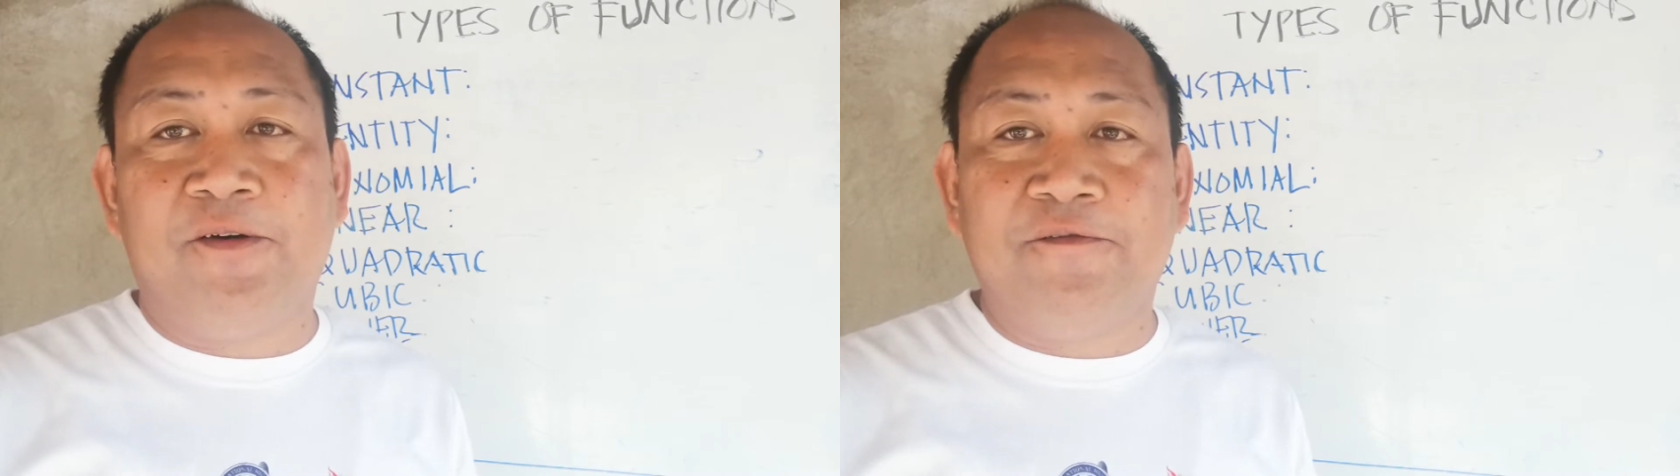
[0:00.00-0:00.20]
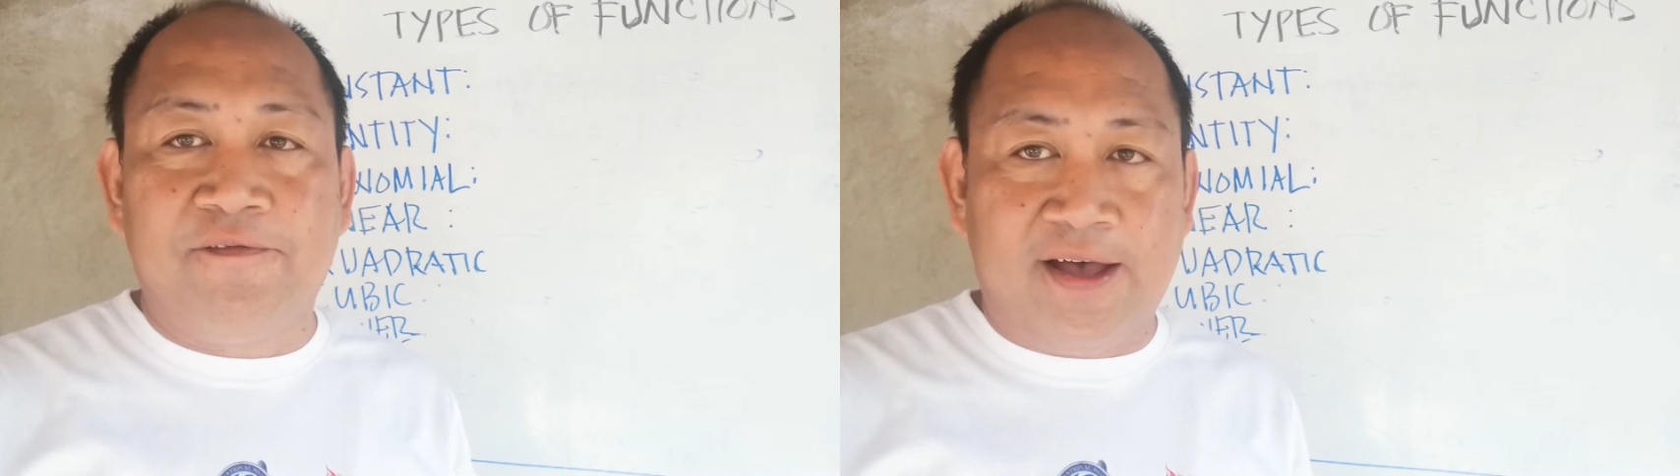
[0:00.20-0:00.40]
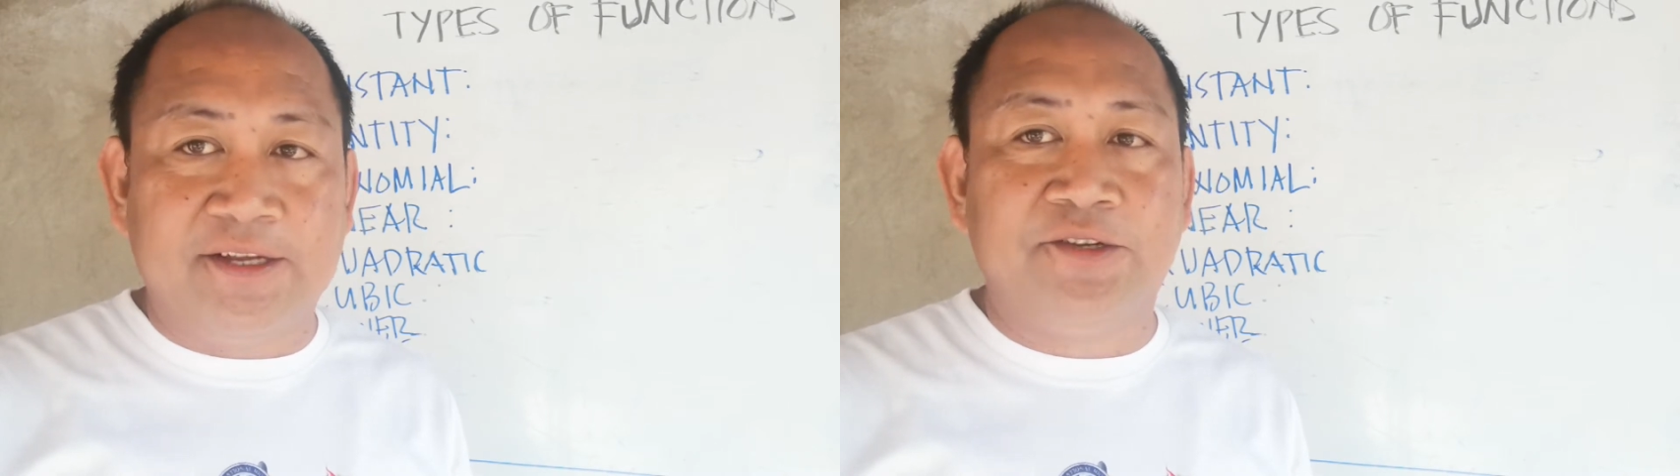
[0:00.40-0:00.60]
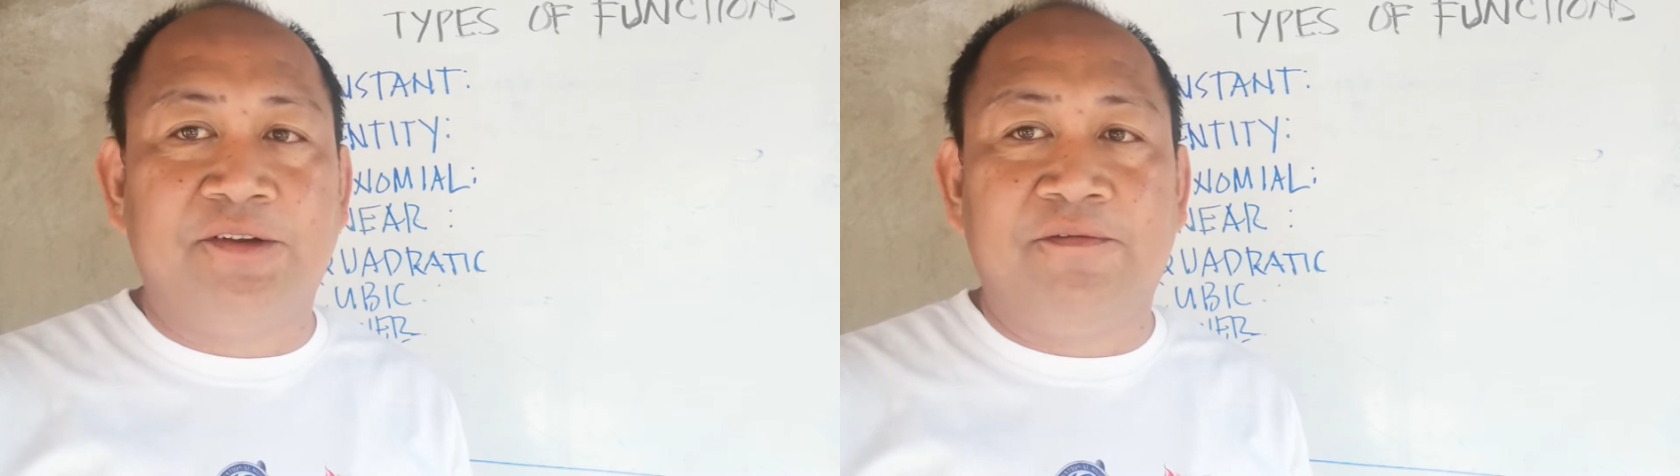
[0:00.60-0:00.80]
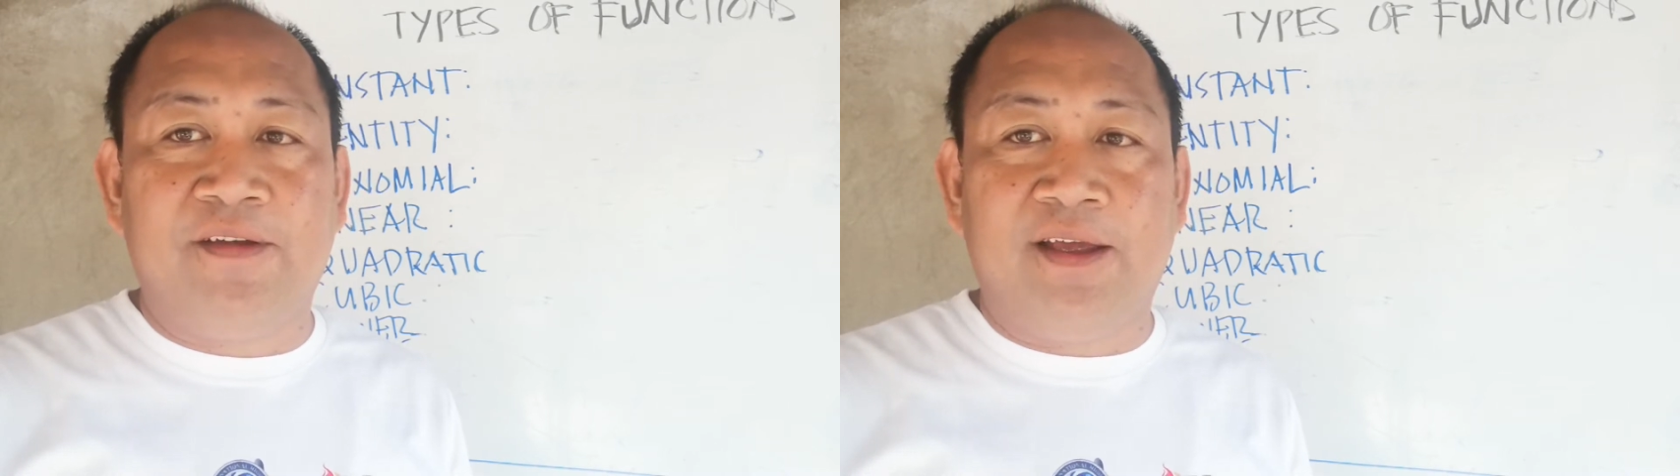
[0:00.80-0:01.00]
of
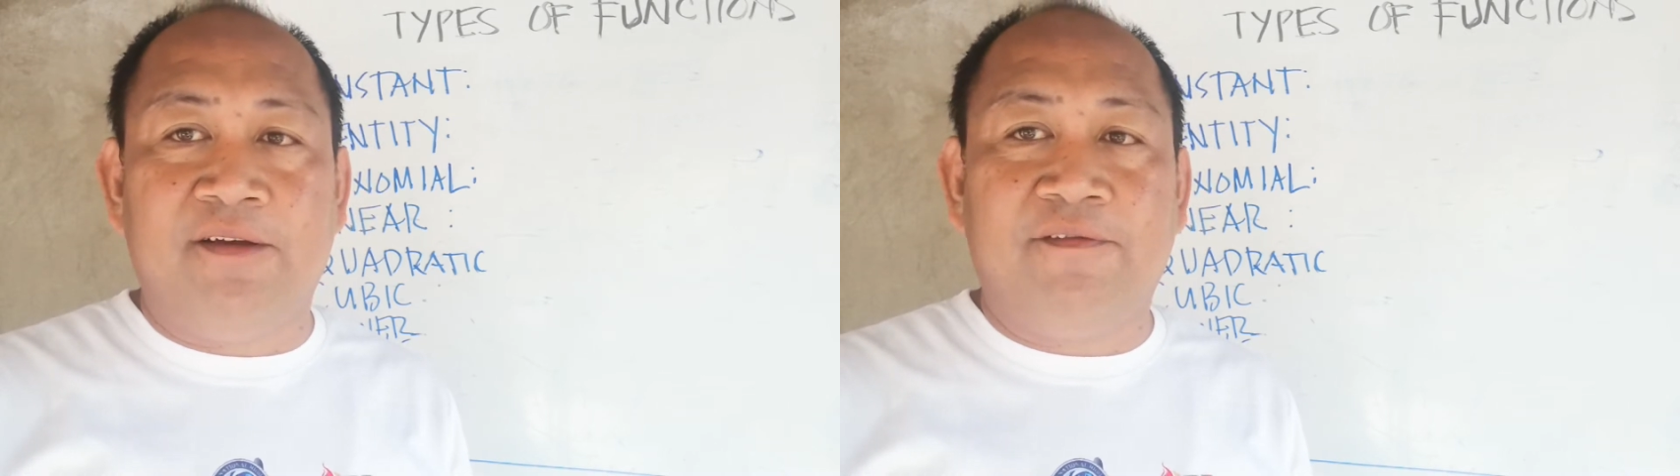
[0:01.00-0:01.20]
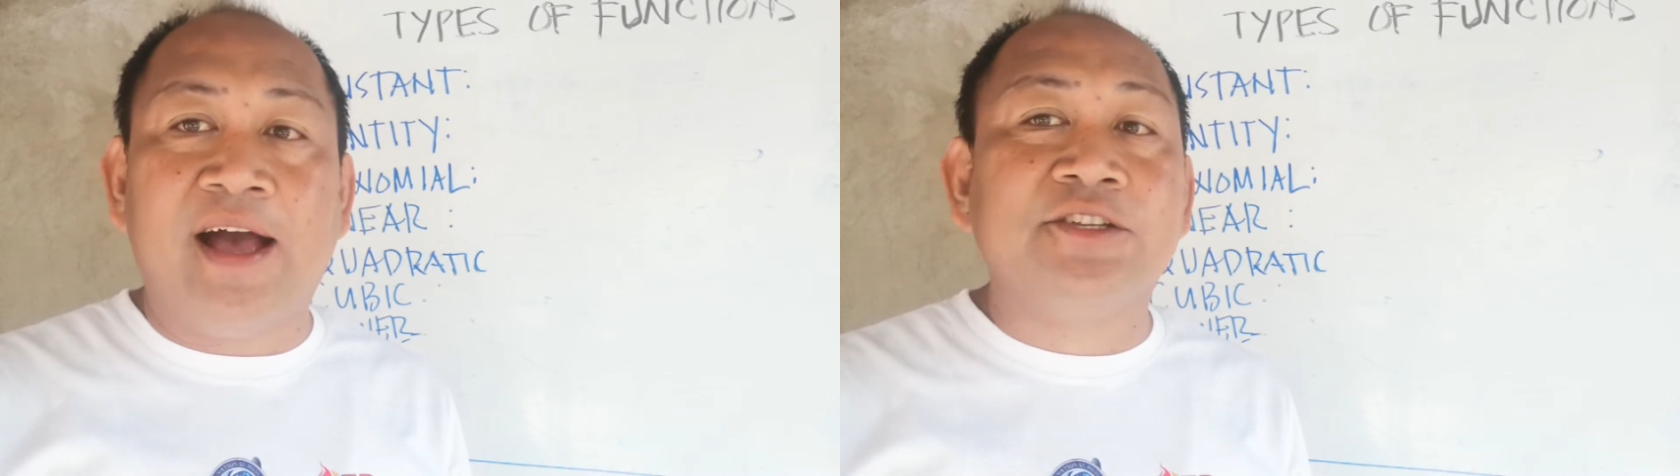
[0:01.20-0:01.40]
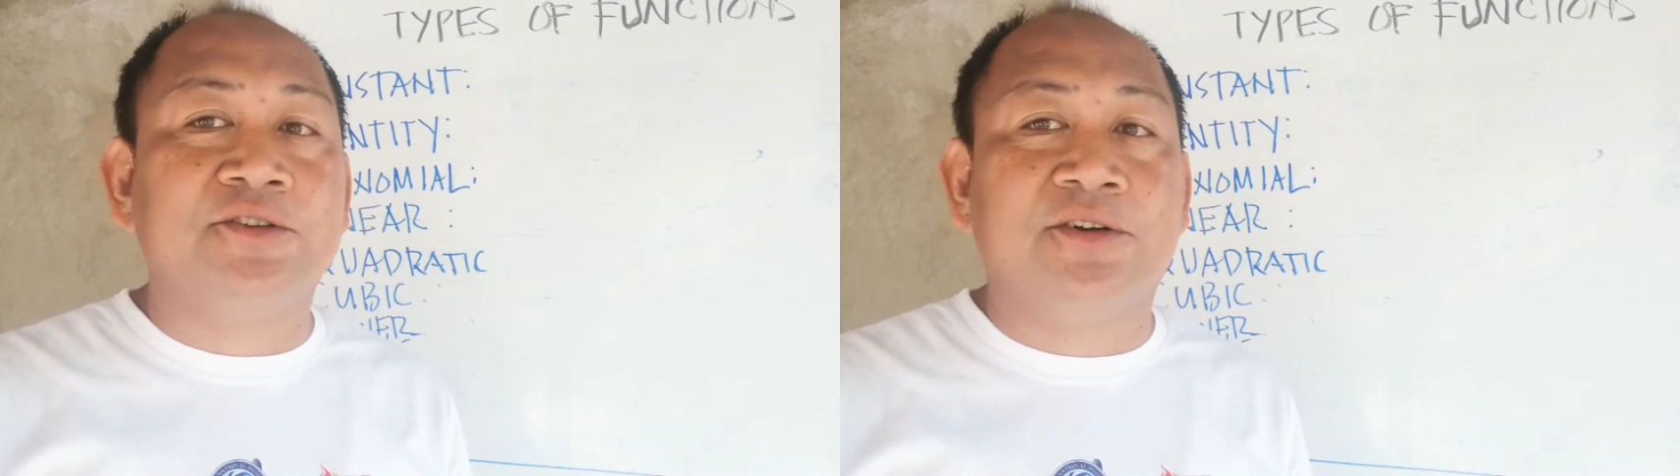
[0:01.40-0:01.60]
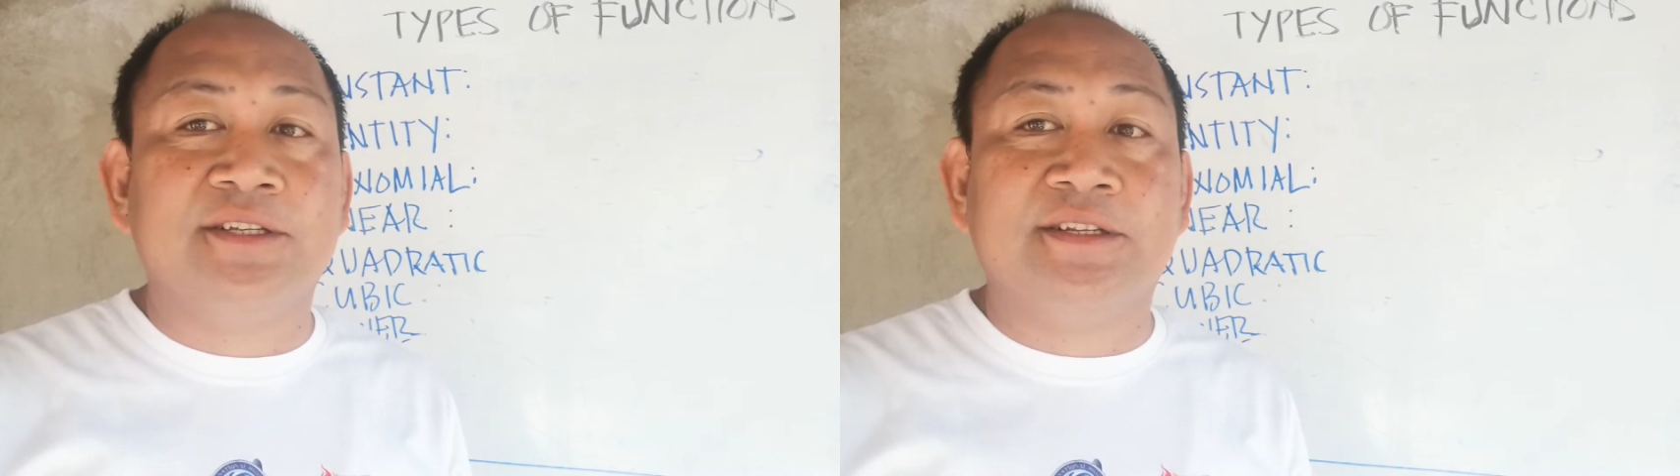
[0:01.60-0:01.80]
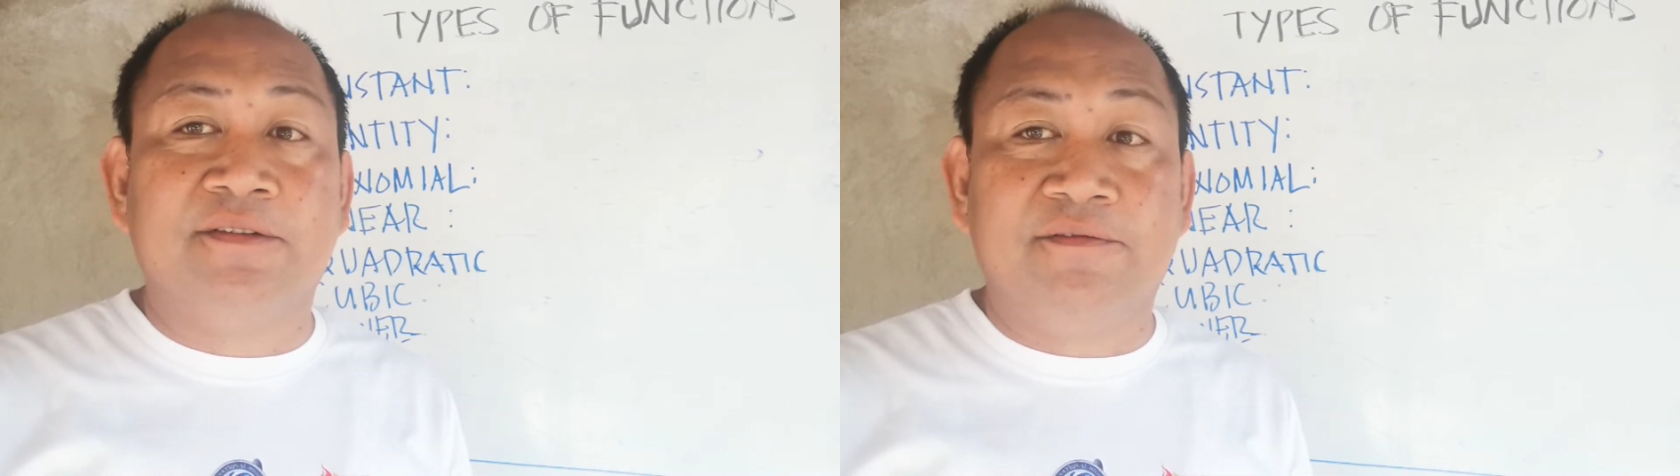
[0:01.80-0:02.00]

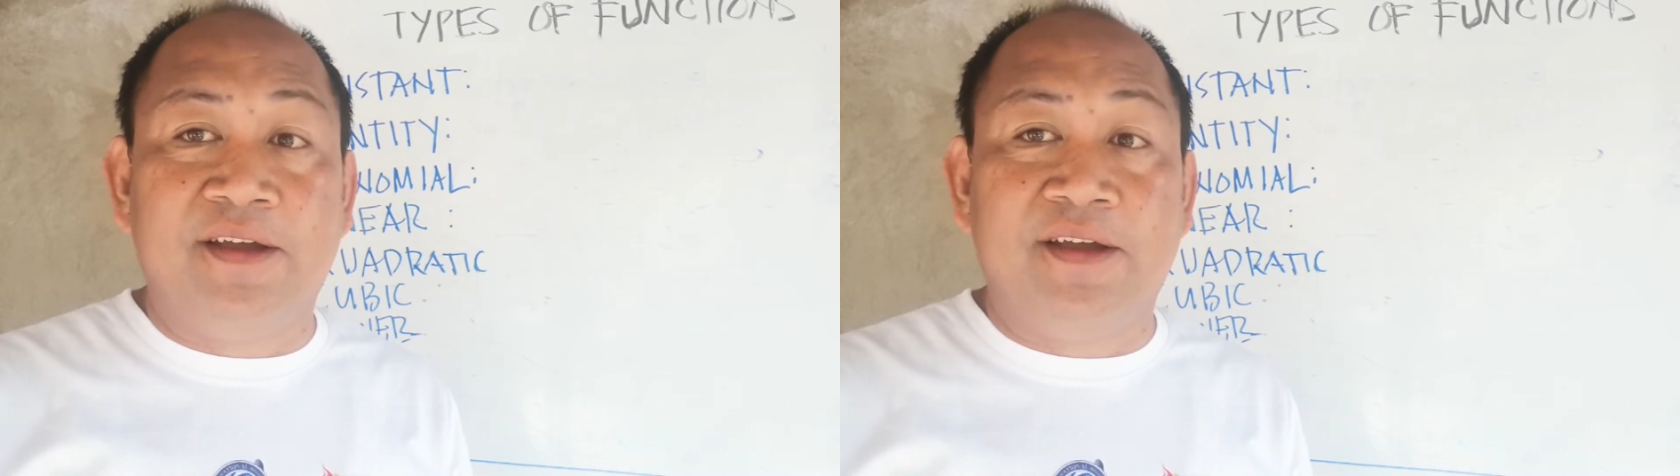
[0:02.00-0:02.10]
functions